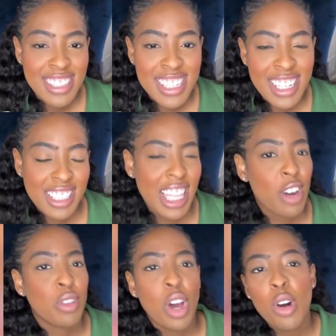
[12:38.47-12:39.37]
It's like they
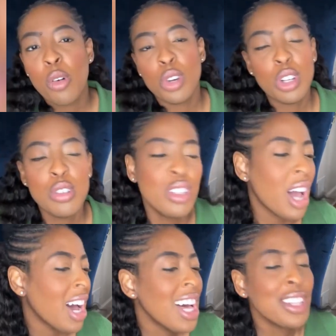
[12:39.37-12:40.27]
don't know. Do
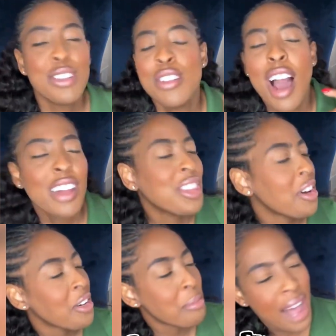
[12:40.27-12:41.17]
y'all
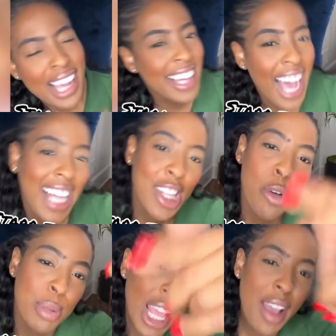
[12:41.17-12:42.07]
know my God
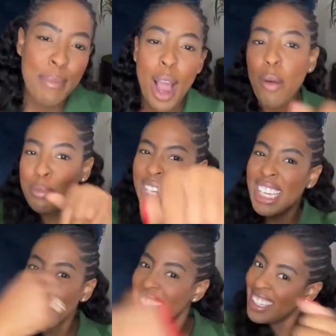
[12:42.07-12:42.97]
don't play about
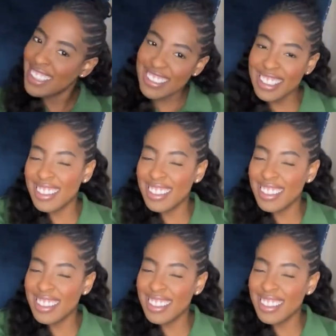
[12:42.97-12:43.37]
me?